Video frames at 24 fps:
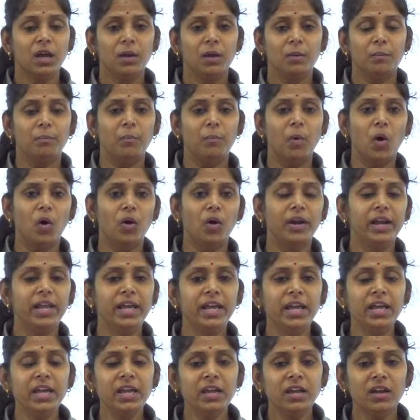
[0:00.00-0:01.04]

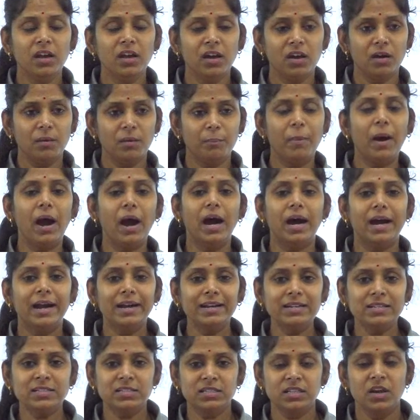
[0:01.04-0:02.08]
body
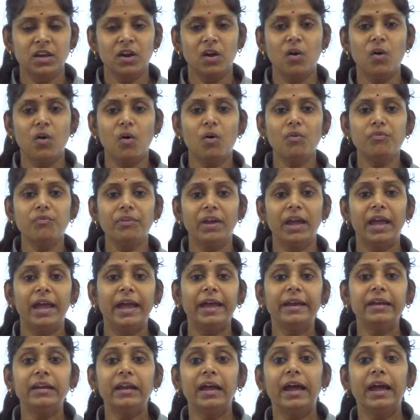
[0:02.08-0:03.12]
parts of
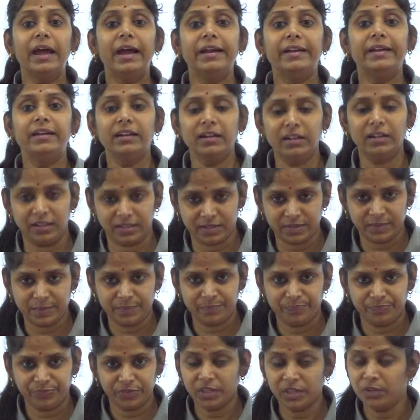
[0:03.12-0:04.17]
an adult,
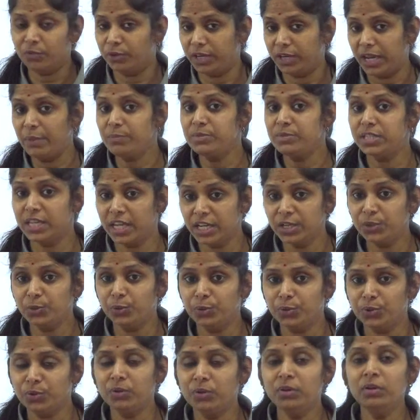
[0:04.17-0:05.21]
what I am saying to
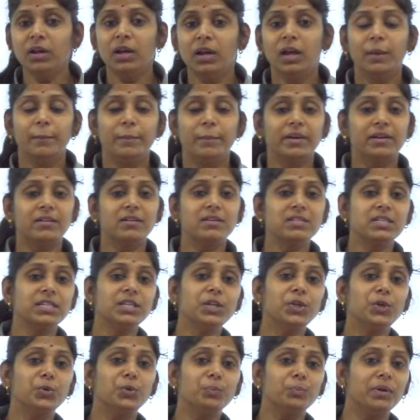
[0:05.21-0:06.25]
you, because in
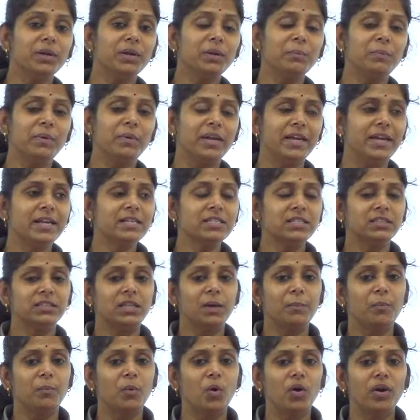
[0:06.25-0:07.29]
human beings the
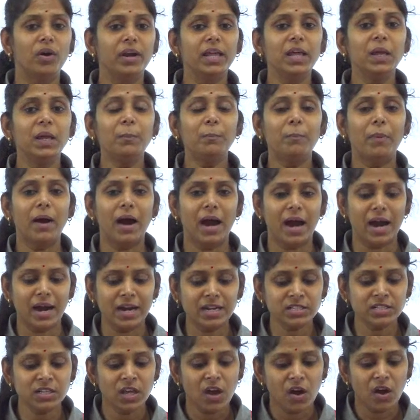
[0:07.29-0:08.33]
body
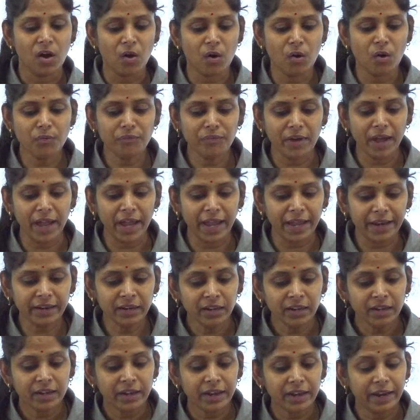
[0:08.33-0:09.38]
parts of an
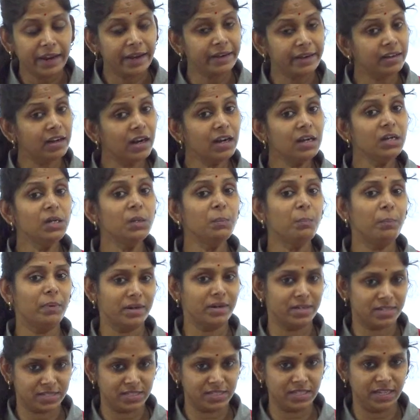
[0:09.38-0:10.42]
adult
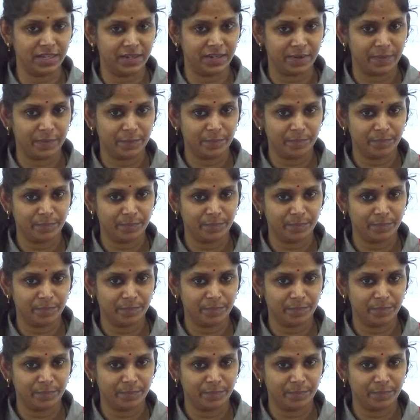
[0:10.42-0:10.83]
person